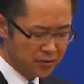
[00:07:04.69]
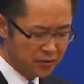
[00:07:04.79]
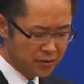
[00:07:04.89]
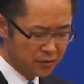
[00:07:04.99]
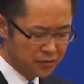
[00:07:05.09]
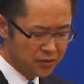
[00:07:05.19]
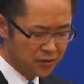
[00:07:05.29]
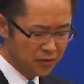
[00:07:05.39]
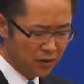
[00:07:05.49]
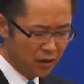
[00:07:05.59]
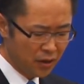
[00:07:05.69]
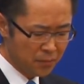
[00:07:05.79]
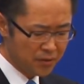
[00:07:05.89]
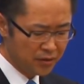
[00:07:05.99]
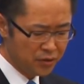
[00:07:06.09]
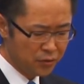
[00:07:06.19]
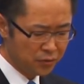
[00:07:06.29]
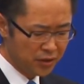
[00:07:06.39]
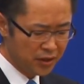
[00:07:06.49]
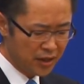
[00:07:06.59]
resolution of the
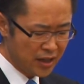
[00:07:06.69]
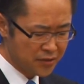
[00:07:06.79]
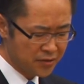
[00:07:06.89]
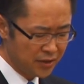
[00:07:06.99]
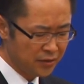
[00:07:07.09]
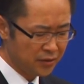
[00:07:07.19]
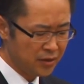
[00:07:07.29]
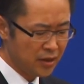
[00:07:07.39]
nuclear accident,